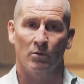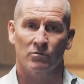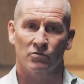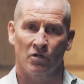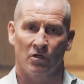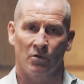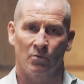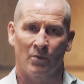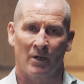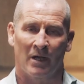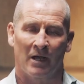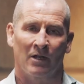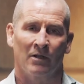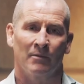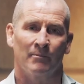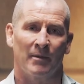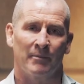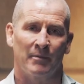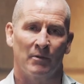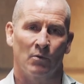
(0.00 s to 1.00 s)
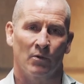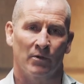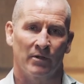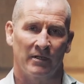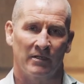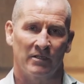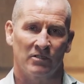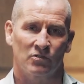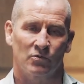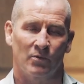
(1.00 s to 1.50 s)
what was going well and maybe what
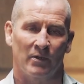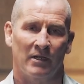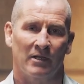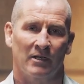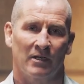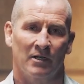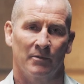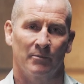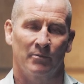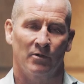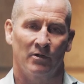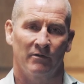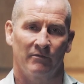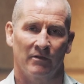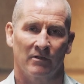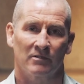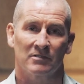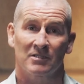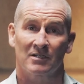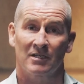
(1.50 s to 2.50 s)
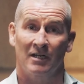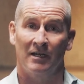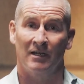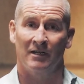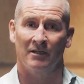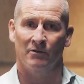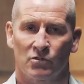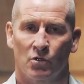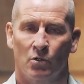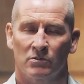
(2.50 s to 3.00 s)
needed tweaking and improving, because
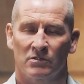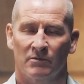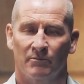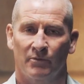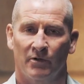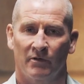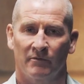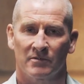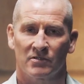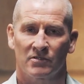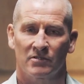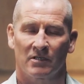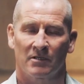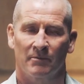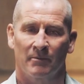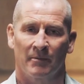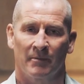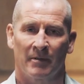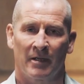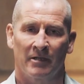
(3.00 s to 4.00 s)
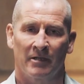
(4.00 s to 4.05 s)
clearly there's always improvements that can be